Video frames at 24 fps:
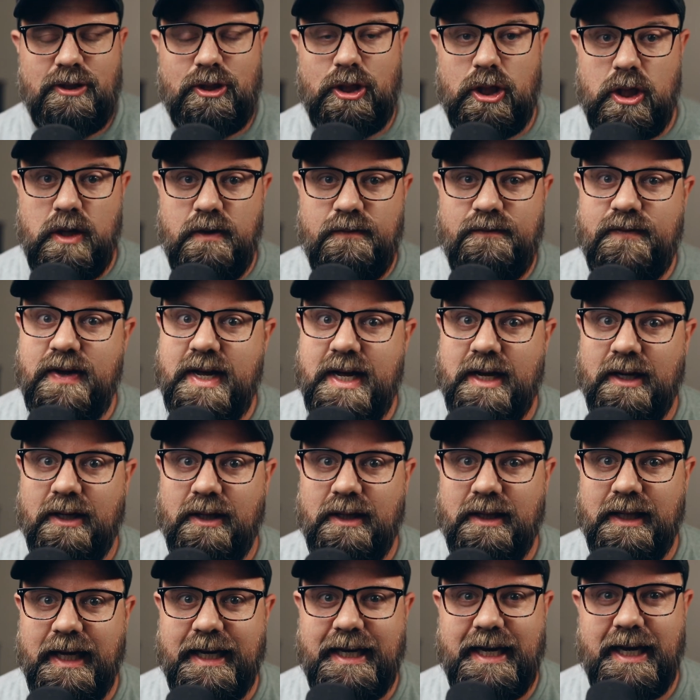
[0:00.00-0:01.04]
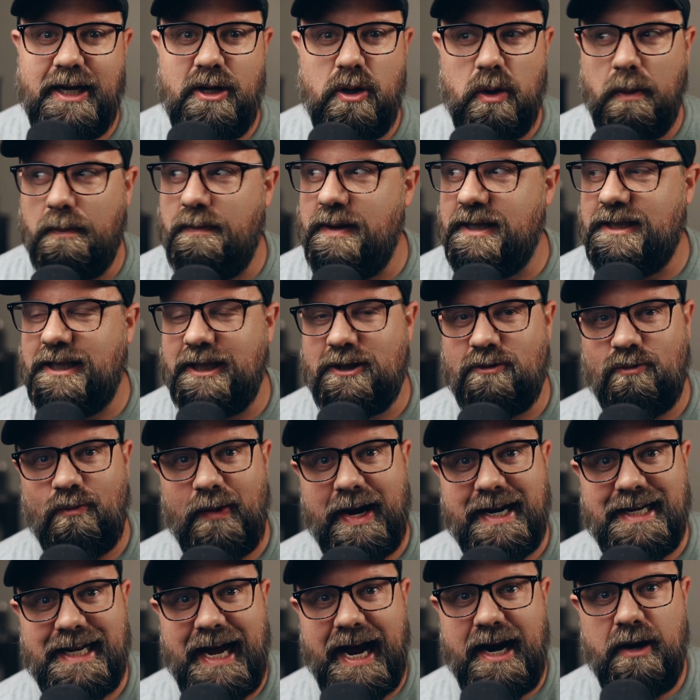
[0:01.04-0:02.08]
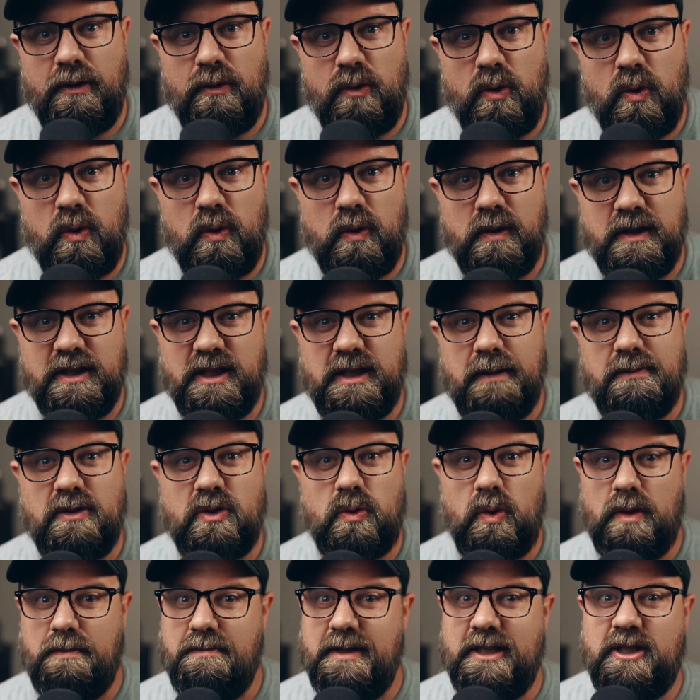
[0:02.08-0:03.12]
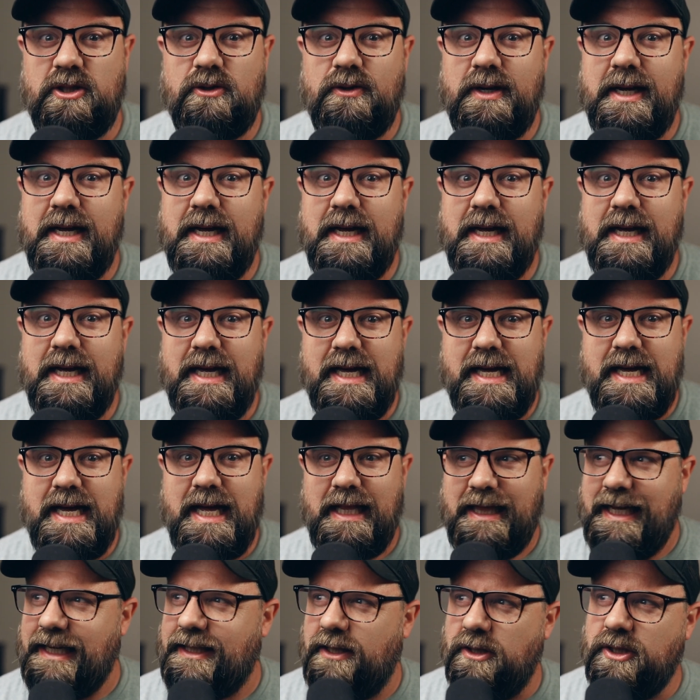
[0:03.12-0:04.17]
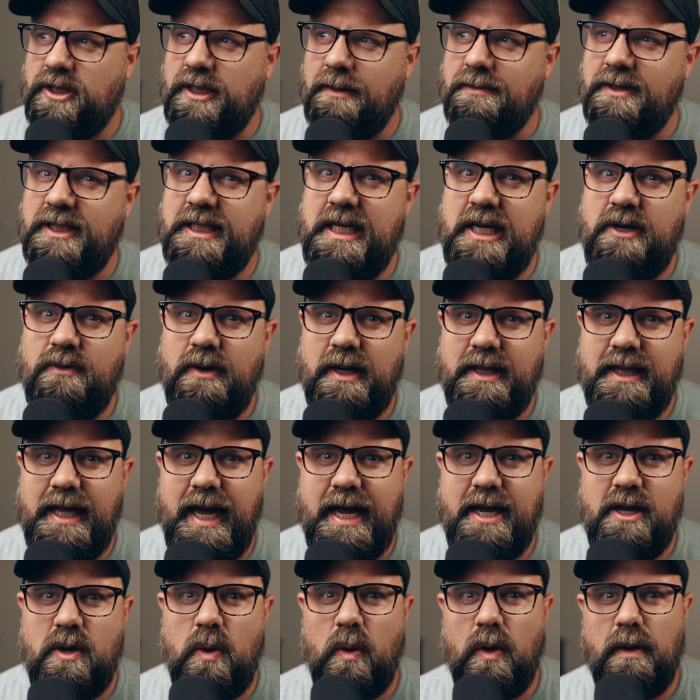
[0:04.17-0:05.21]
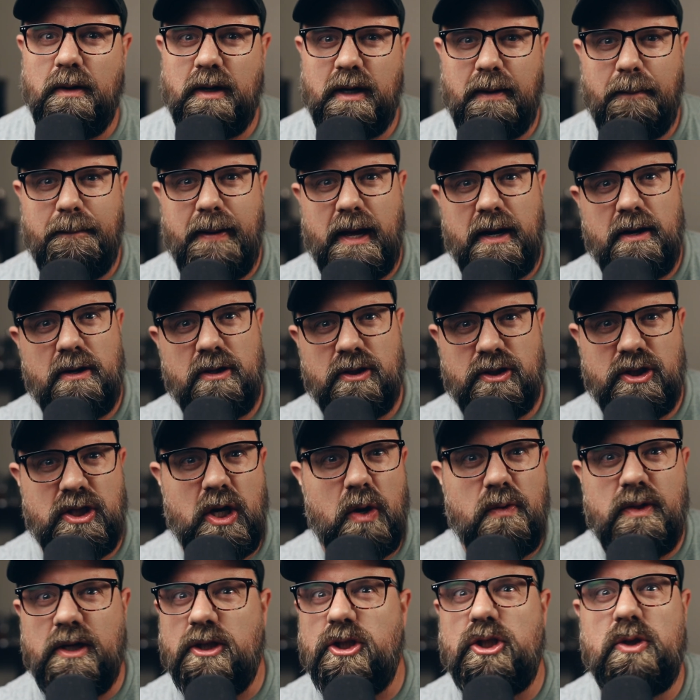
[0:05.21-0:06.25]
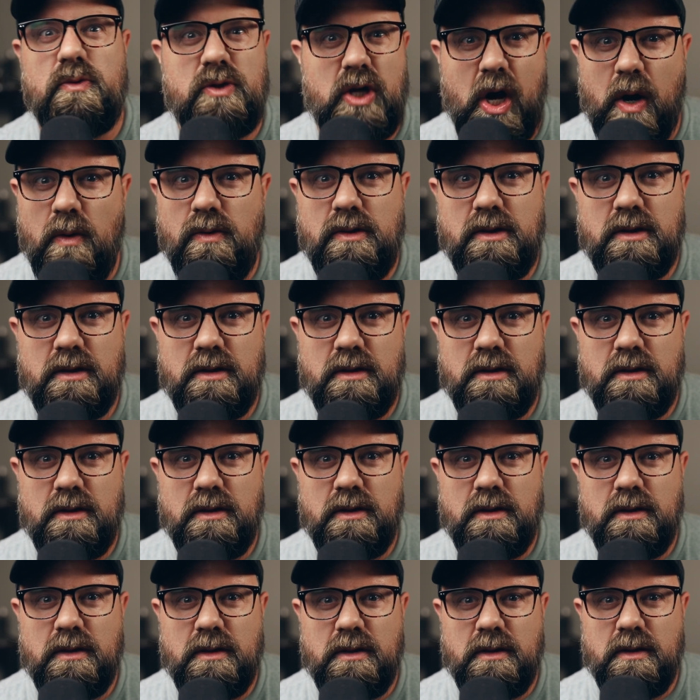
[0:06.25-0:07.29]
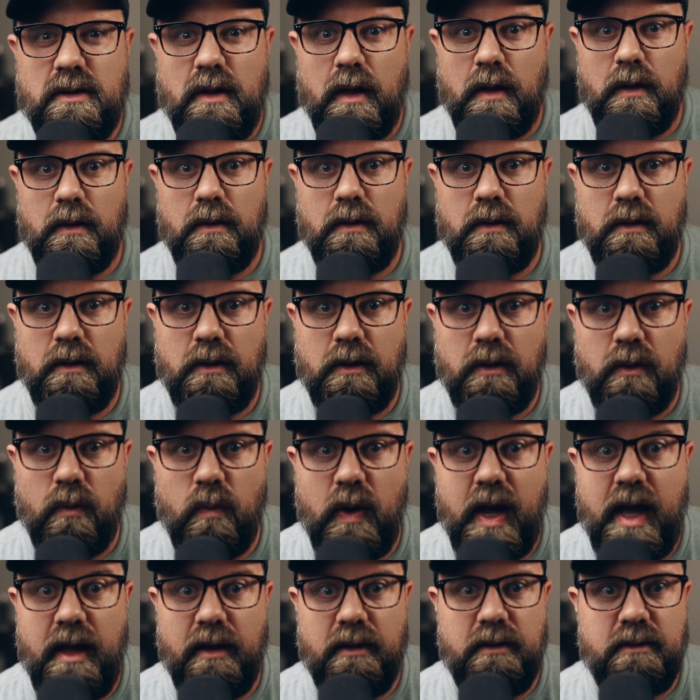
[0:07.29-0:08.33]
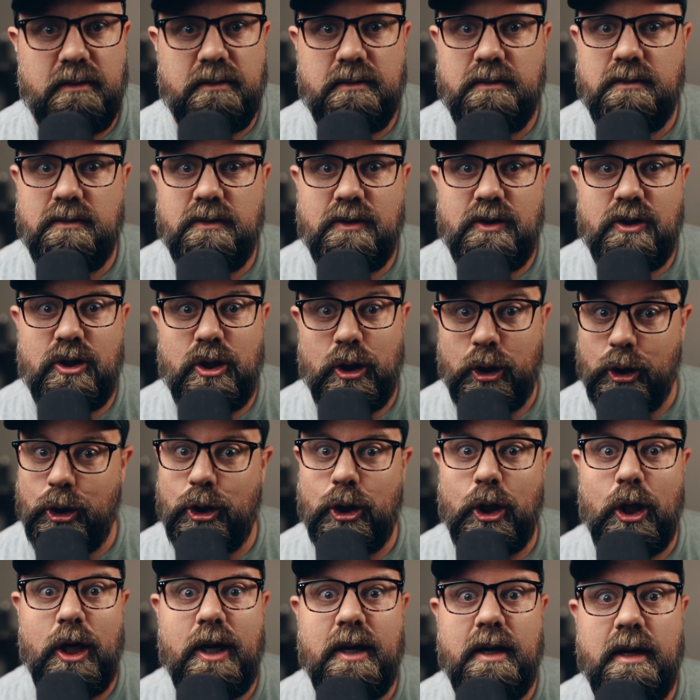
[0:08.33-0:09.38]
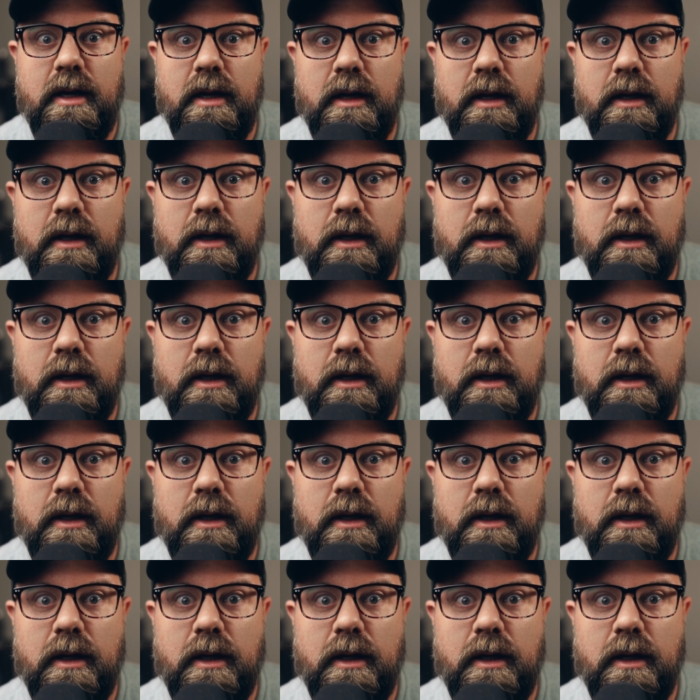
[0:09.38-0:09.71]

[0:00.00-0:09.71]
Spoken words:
Do you feel like getting your business ranked higher in Google is some sort of mystery? Like there's some secret that your competitors know that you don't? Well, you should.